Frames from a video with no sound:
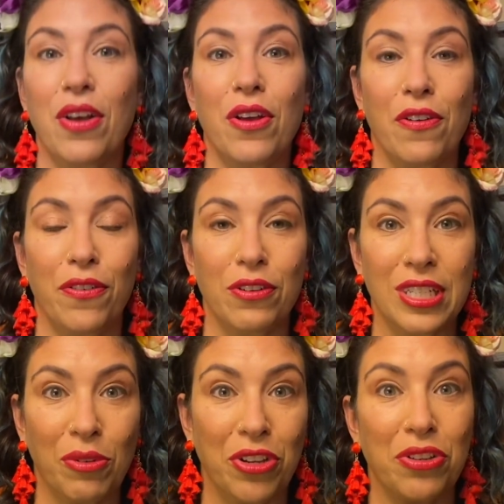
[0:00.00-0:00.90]
First, I
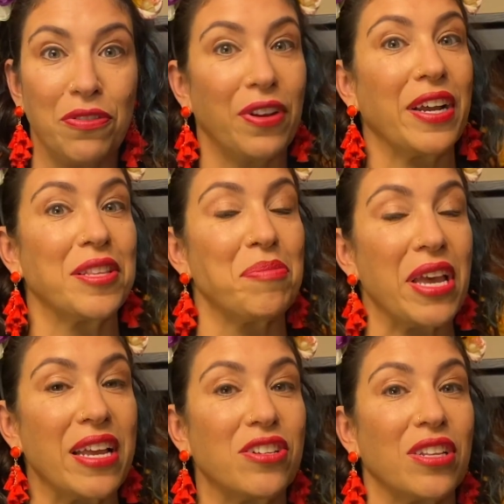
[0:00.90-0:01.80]
want you to find the
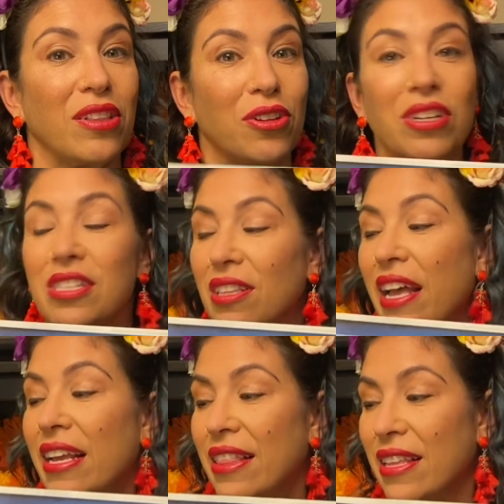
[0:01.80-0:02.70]
page that looks
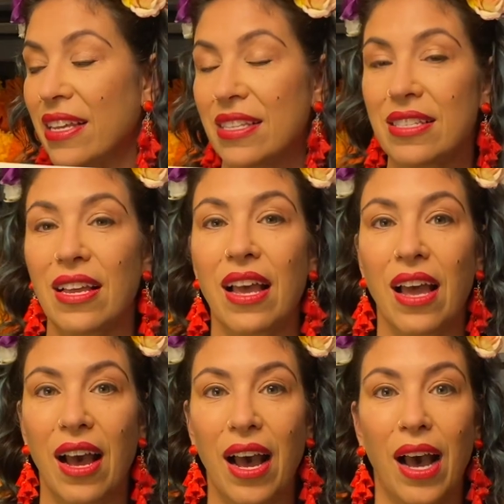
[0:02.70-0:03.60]
like this.
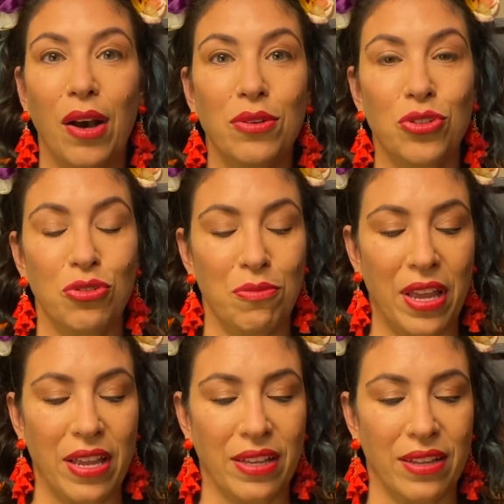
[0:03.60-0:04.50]
How to
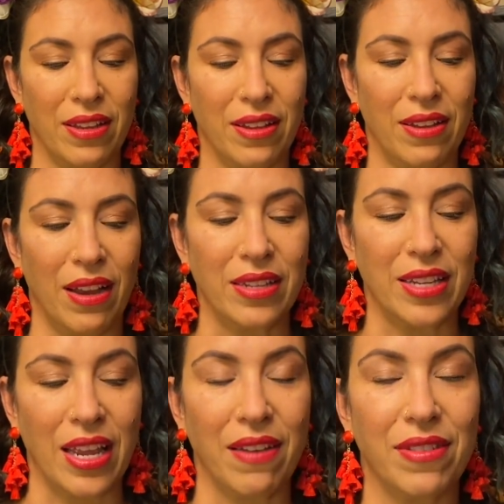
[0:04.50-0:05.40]
make a
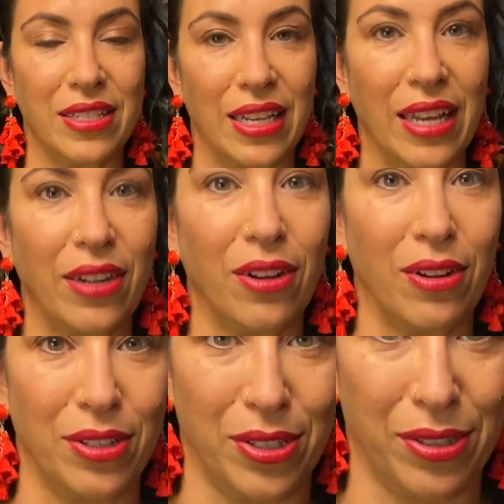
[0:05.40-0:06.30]
Day of the Dead
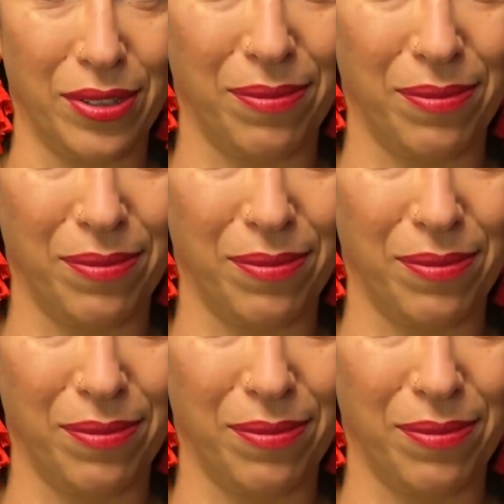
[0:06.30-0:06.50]
altar.